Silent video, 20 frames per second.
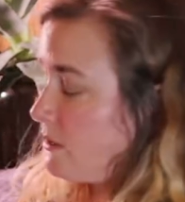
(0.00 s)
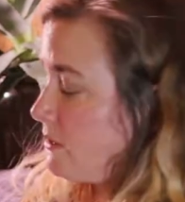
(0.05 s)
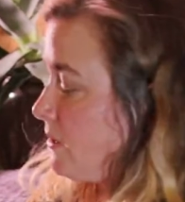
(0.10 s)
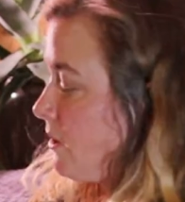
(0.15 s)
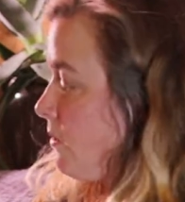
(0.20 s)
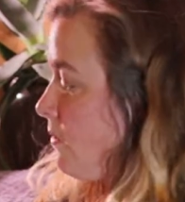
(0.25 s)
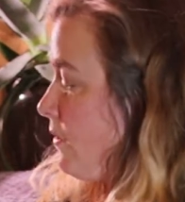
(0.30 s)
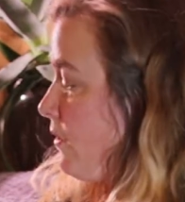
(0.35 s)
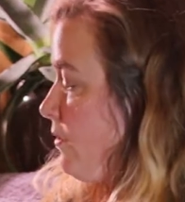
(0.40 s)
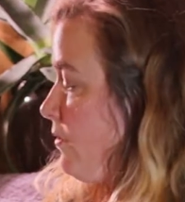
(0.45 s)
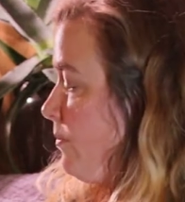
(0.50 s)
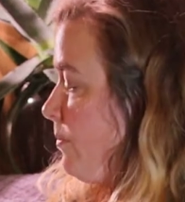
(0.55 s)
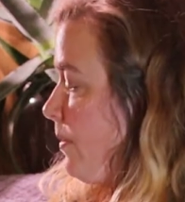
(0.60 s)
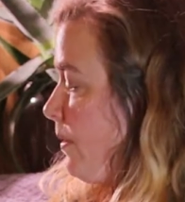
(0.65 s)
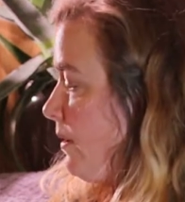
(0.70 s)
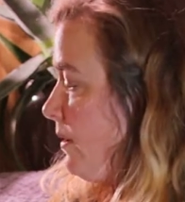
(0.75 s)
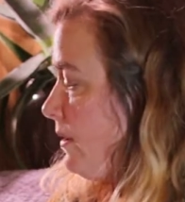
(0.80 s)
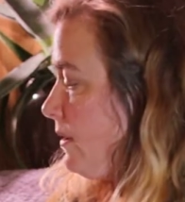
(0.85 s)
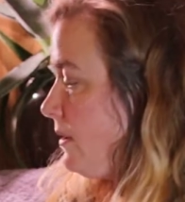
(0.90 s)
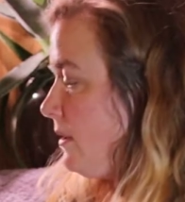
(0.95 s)
So you'd
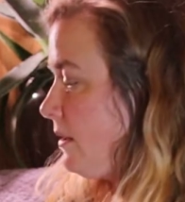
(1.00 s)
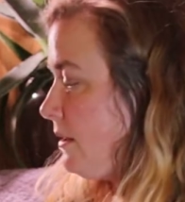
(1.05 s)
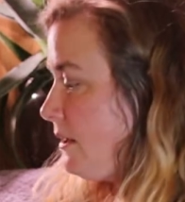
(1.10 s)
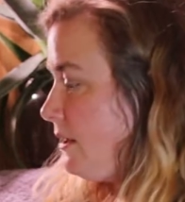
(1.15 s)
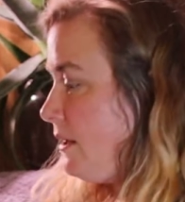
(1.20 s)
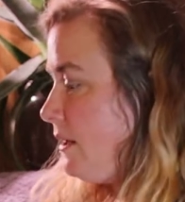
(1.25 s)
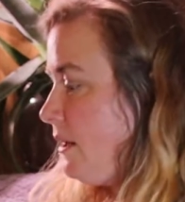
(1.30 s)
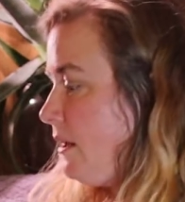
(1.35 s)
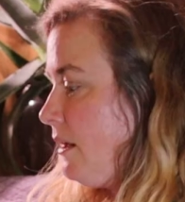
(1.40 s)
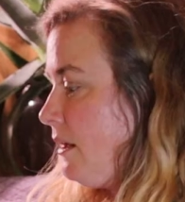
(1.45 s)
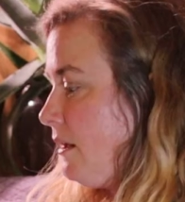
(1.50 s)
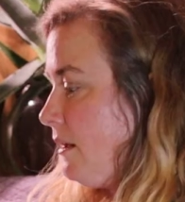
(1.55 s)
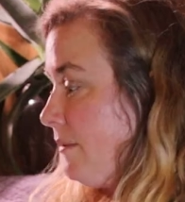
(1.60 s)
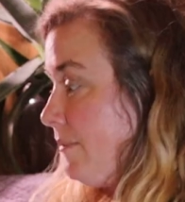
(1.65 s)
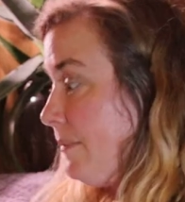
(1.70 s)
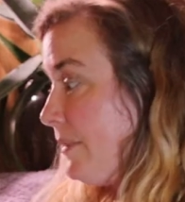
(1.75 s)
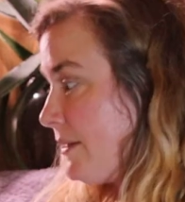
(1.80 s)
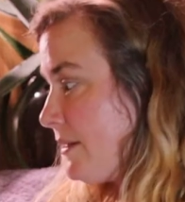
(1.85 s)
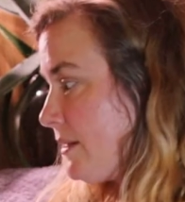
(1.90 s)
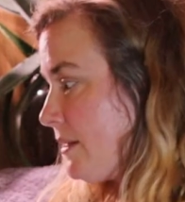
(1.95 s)
put
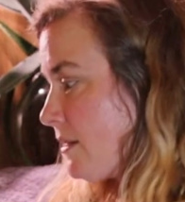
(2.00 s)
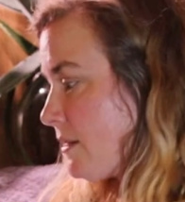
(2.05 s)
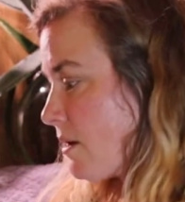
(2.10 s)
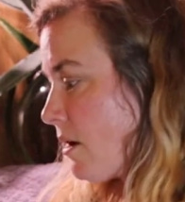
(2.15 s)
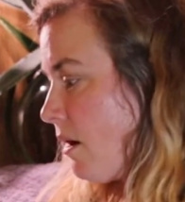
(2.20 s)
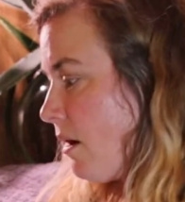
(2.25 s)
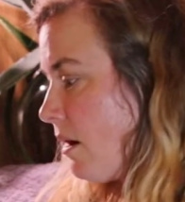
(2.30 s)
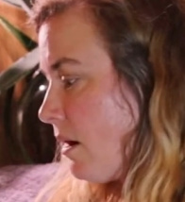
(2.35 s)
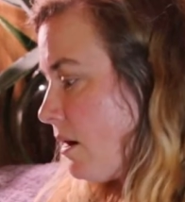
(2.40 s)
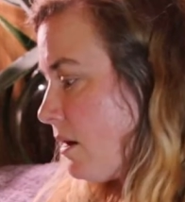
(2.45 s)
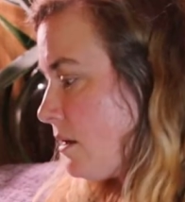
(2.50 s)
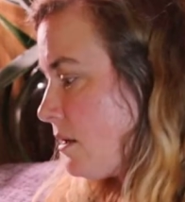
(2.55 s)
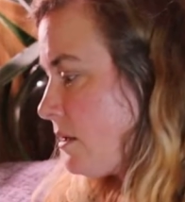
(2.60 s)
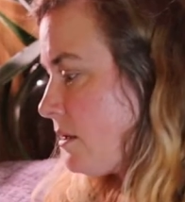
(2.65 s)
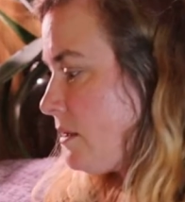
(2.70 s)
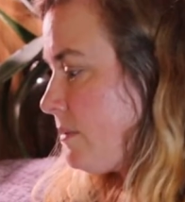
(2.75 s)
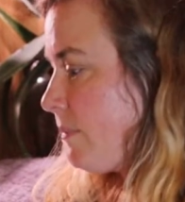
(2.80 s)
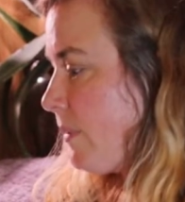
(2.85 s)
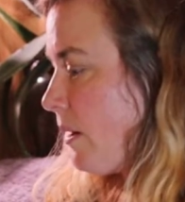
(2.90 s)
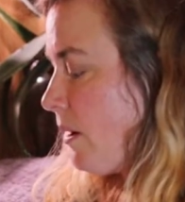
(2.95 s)
business
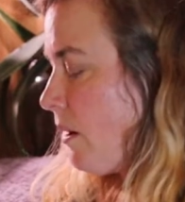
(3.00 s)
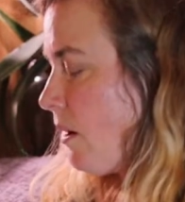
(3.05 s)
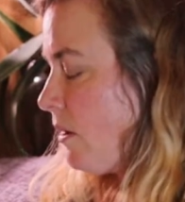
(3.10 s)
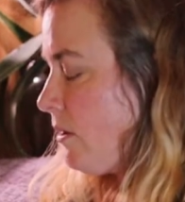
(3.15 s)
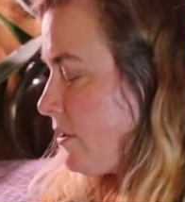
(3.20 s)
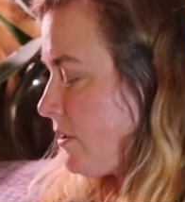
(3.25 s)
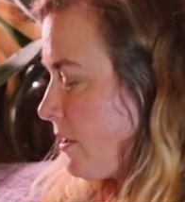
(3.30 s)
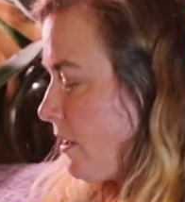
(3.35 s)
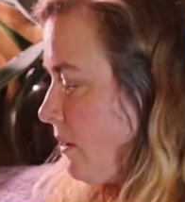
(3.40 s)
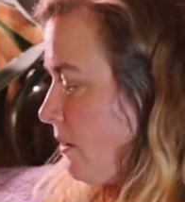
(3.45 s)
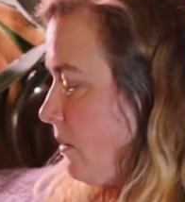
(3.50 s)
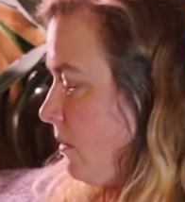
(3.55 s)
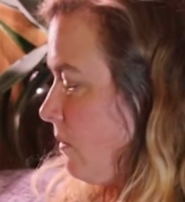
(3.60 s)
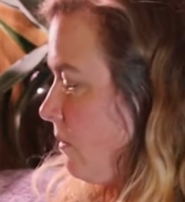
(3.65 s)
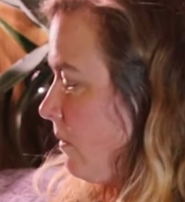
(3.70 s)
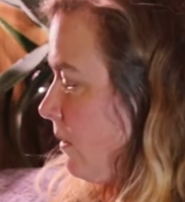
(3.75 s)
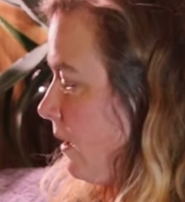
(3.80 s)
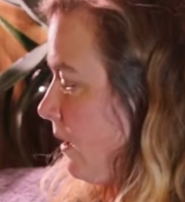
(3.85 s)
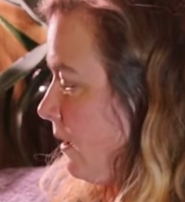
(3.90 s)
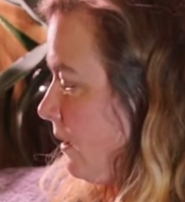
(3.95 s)
cards, but
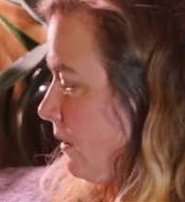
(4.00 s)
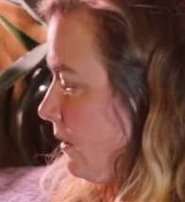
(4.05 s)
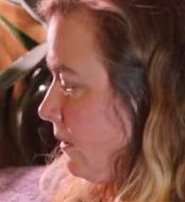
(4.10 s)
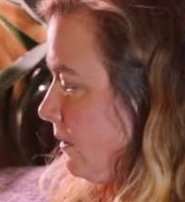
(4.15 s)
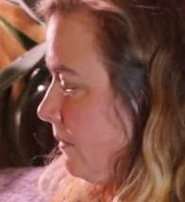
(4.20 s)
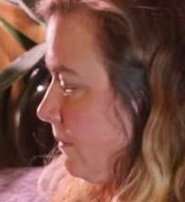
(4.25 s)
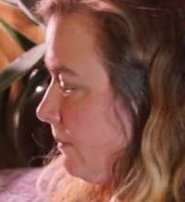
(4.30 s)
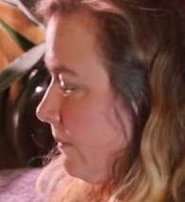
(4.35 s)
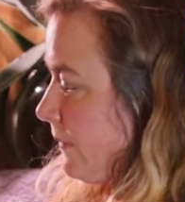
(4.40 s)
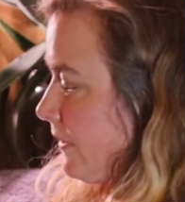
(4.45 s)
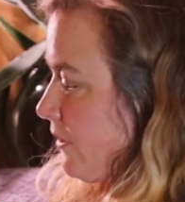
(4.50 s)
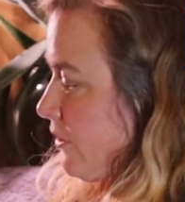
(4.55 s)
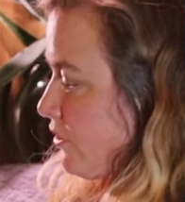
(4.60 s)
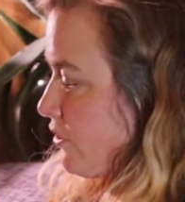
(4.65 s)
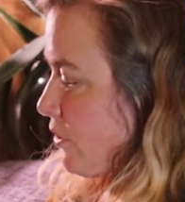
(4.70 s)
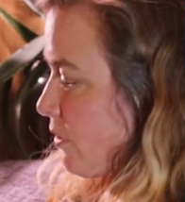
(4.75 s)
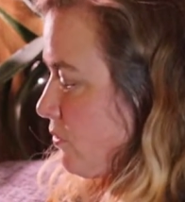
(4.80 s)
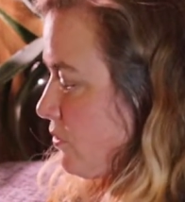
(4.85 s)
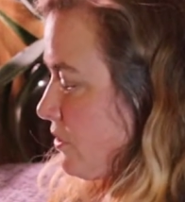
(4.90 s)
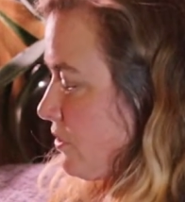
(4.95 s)
also your
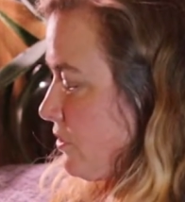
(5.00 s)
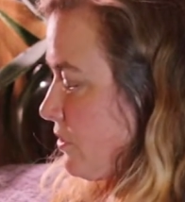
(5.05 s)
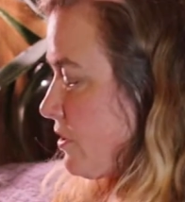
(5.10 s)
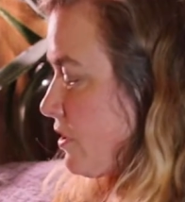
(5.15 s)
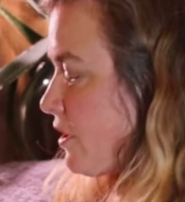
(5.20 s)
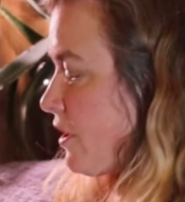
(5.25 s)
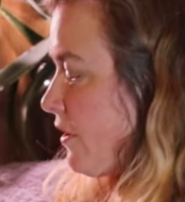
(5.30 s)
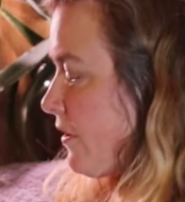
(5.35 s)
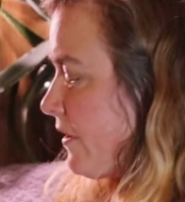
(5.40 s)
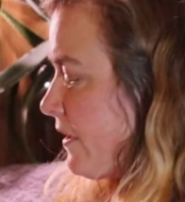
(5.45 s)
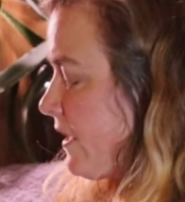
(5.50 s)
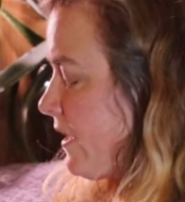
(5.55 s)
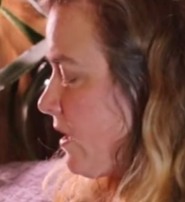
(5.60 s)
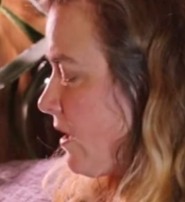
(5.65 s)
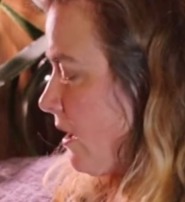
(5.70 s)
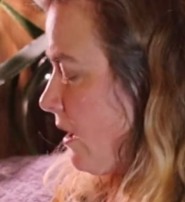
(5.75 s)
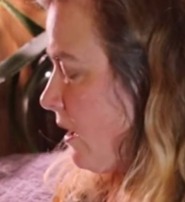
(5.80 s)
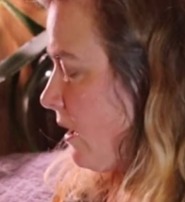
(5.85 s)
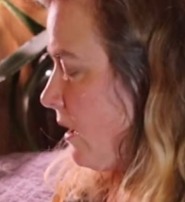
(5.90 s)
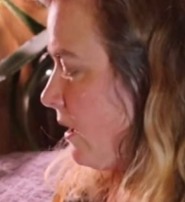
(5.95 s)
social security
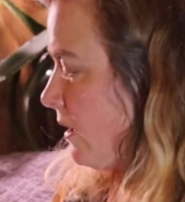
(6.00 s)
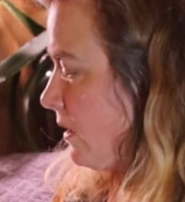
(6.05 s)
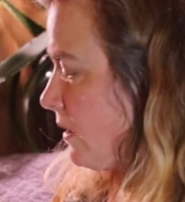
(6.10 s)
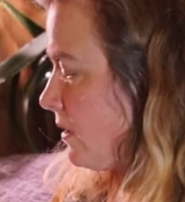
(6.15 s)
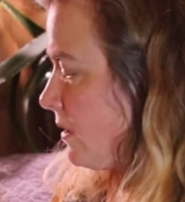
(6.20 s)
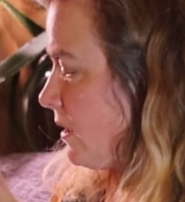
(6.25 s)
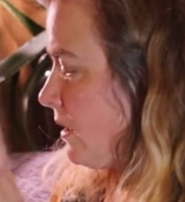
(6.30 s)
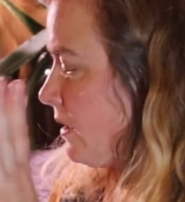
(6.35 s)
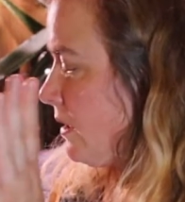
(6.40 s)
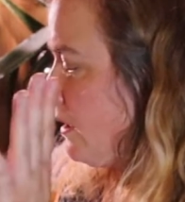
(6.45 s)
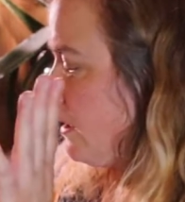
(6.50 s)
card,